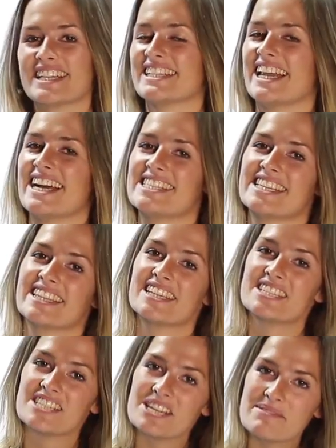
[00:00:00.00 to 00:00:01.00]
rationalising
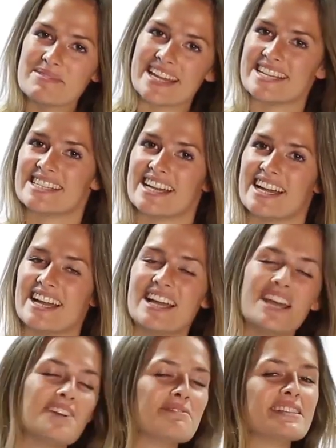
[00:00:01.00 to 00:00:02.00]
the denominator,
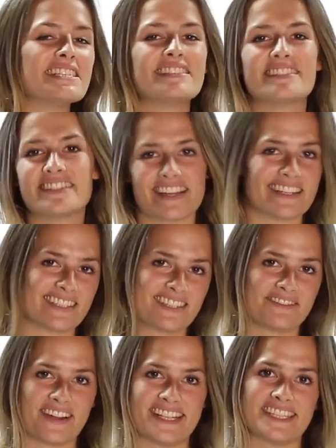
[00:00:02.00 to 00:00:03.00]
which is
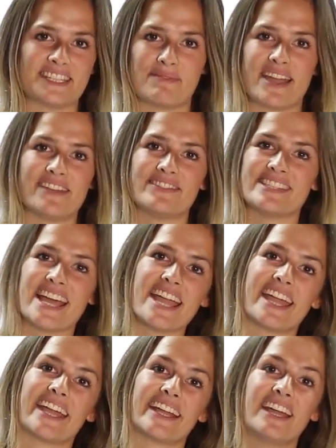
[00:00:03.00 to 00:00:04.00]
just a fancy way of
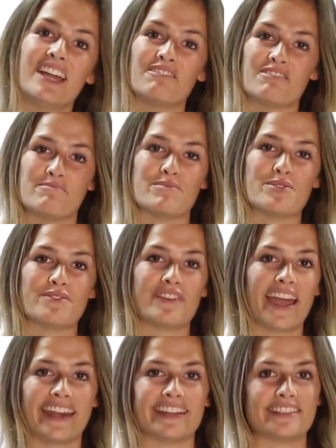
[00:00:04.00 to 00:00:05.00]
saying
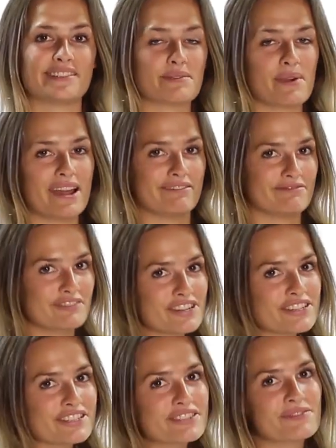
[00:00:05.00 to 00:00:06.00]
remove any square
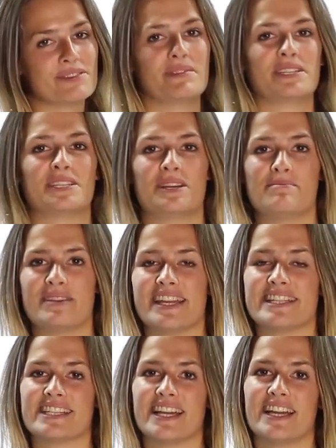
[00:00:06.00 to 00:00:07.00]
roots from the
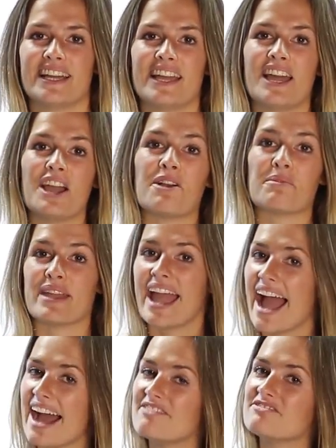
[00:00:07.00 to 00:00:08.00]
denominator. We
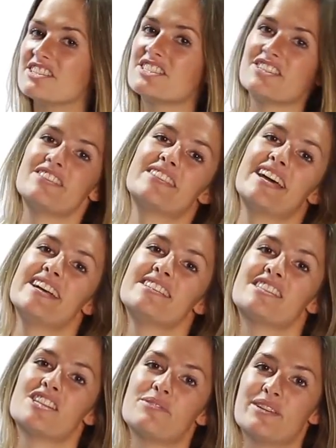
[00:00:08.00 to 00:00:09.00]
have to do
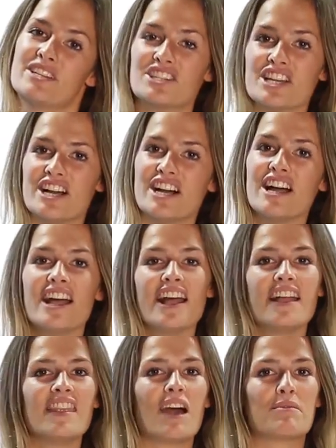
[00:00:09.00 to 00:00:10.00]
this to ensure
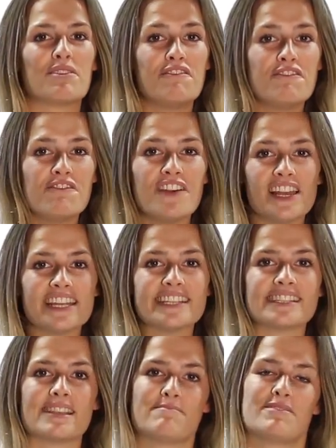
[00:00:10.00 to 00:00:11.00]
that we fully
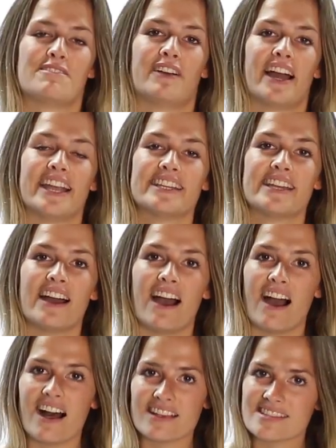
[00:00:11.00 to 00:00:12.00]
simplified
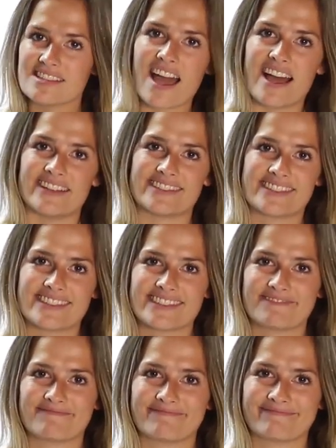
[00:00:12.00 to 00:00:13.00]
our
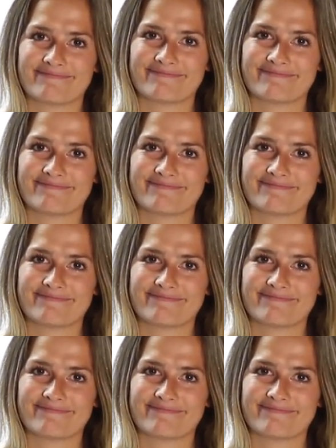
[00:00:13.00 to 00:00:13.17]
surds.